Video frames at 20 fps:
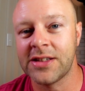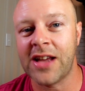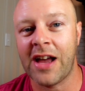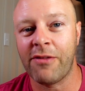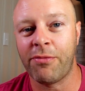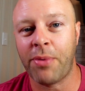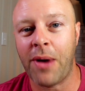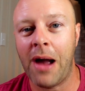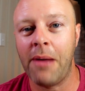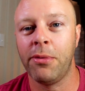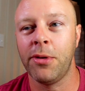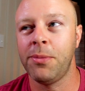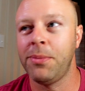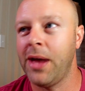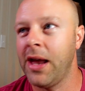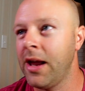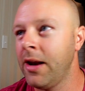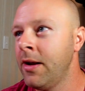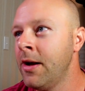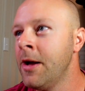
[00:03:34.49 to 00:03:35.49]
I've probably
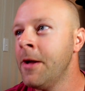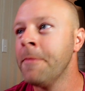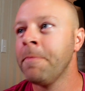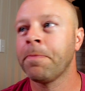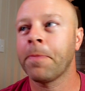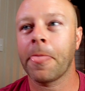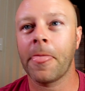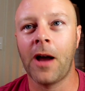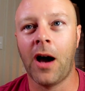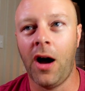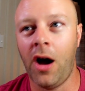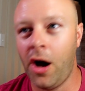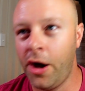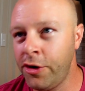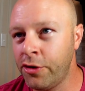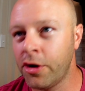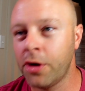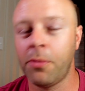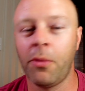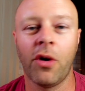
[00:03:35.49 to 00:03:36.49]
made
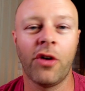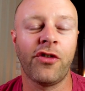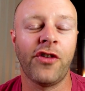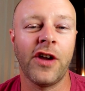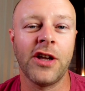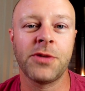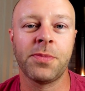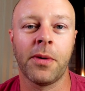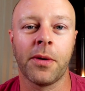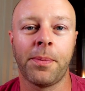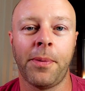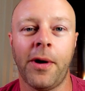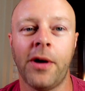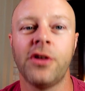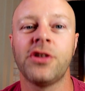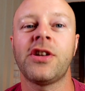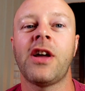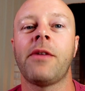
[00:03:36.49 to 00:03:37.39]
100 or more Facebook posts.